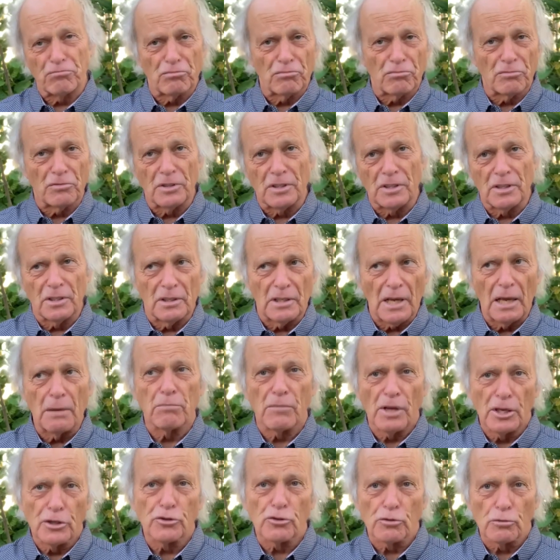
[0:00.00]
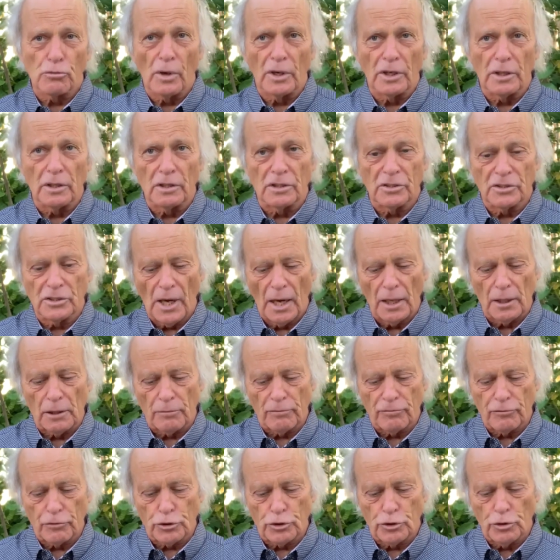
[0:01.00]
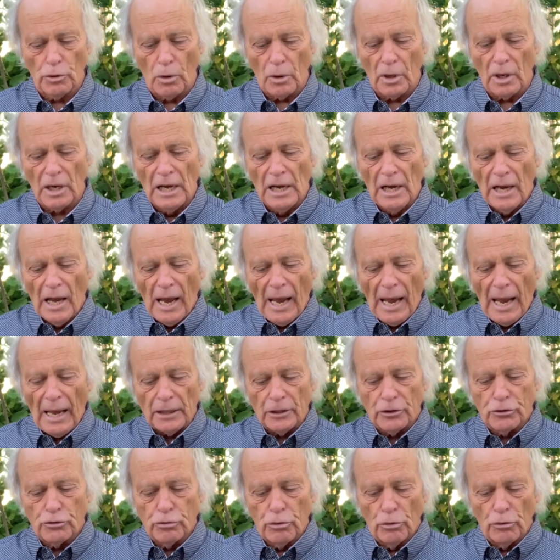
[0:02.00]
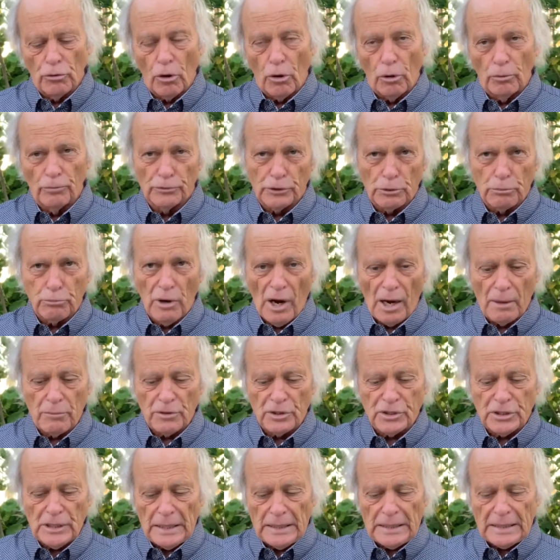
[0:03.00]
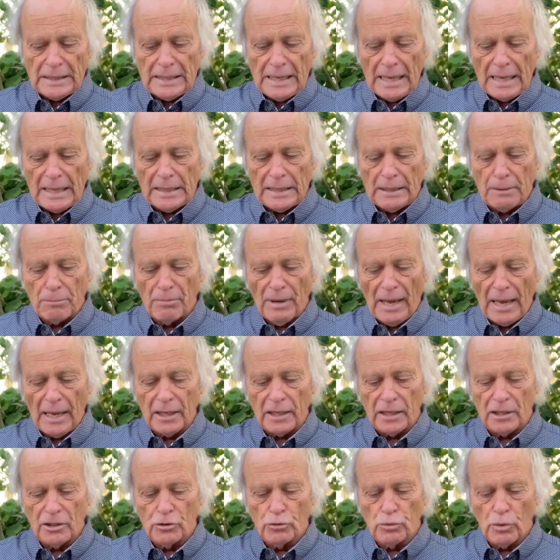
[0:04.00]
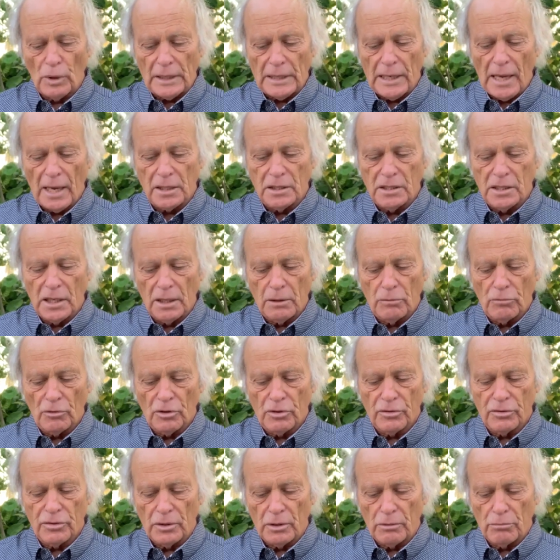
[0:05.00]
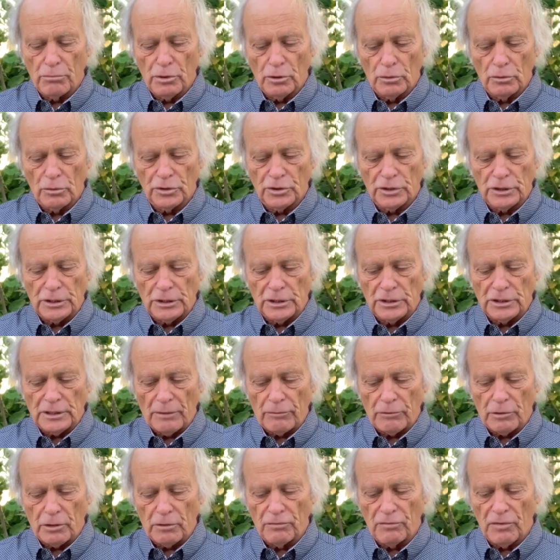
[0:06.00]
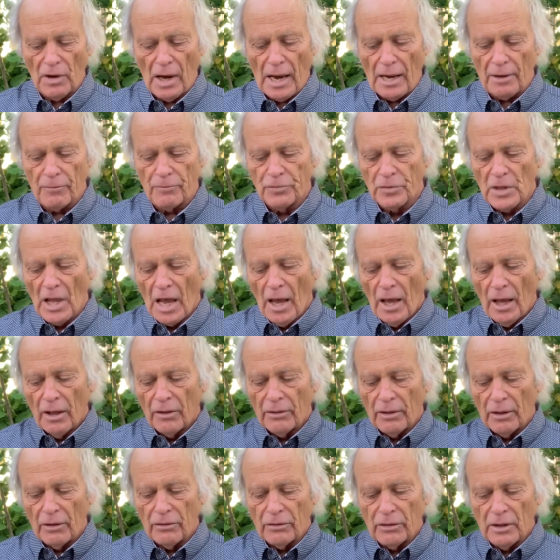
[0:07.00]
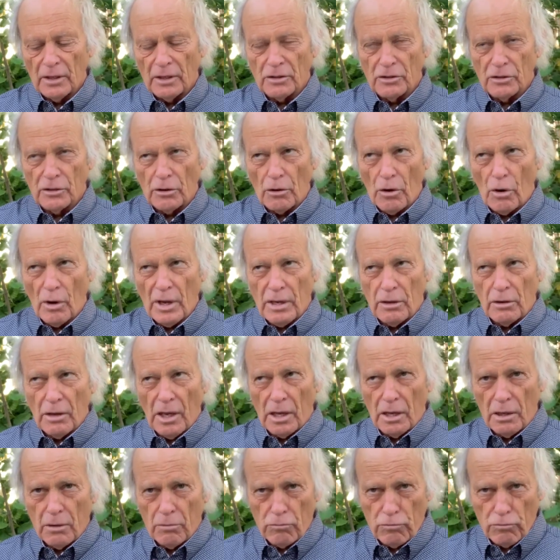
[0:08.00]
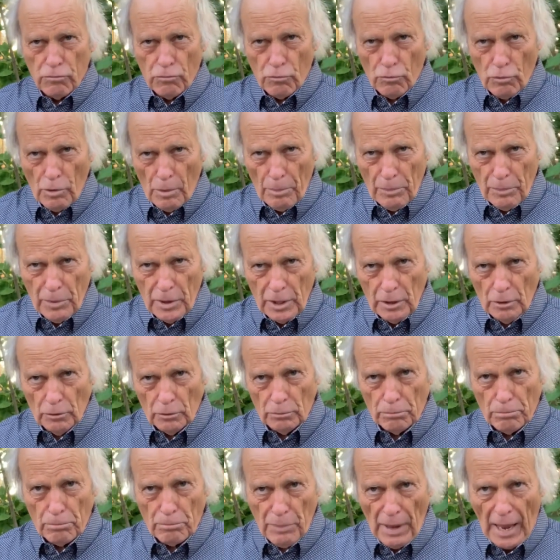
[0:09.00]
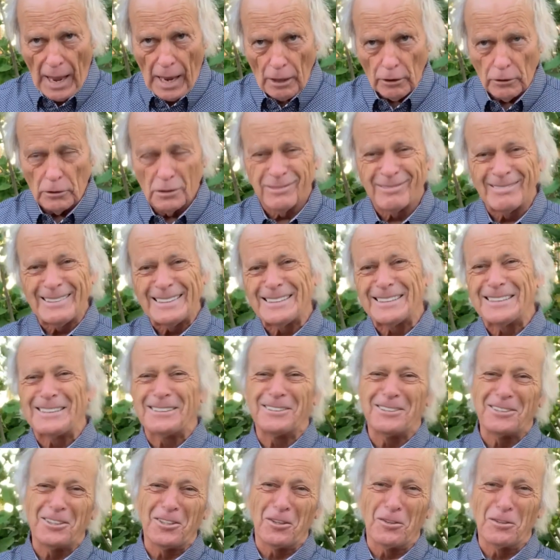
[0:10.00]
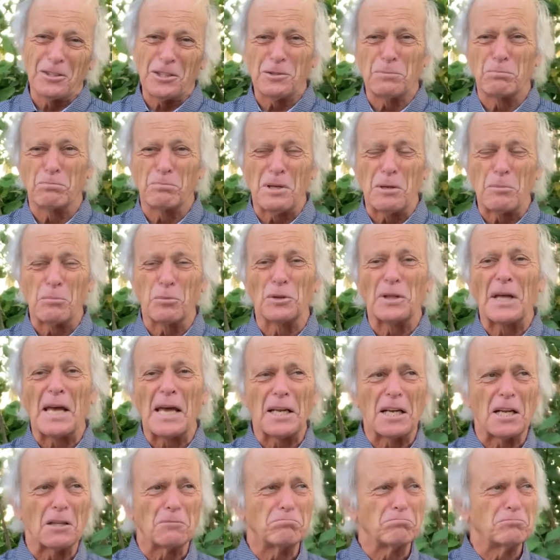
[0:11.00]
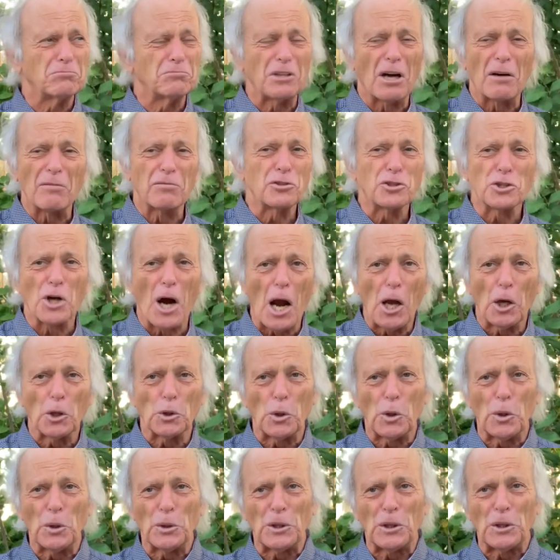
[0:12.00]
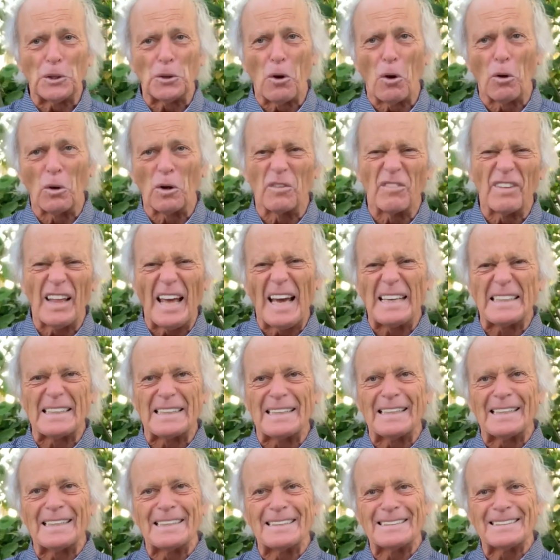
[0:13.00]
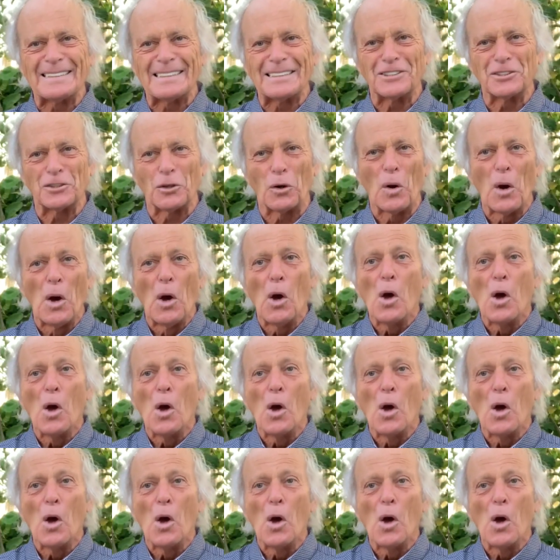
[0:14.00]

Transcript: the inmates who run in the asylum, for sure. And Trudeau, the prime minister of Canada, back in 2018 with Bill C-75, you know, he repealed bail. He says, you know, these people, they had a tough childhood and all of that. And he says, so